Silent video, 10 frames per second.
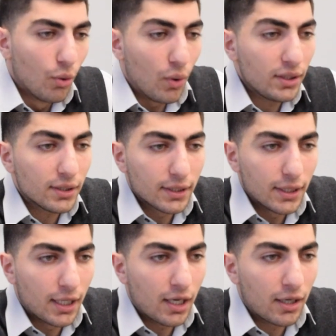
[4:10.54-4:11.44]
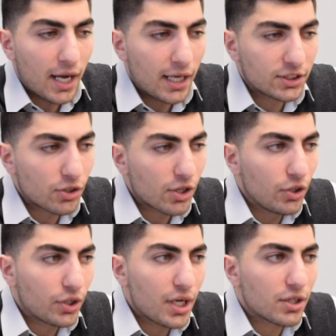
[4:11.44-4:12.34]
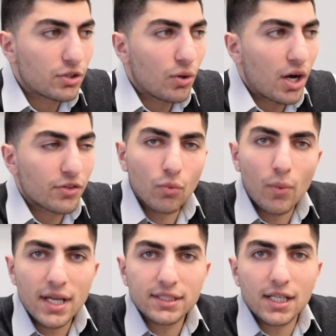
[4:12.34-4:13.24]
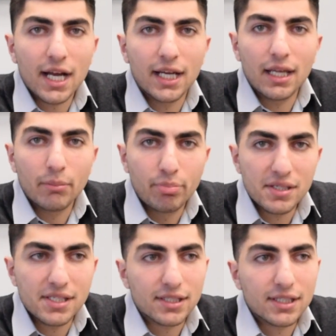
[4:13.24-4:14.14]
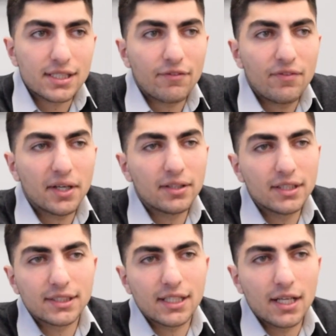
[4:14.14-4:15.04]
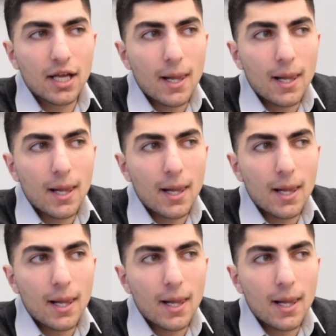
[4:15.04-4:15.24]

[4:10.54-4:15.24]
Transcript: Well, I started looking into other ways that I could get business, because I figured, listen,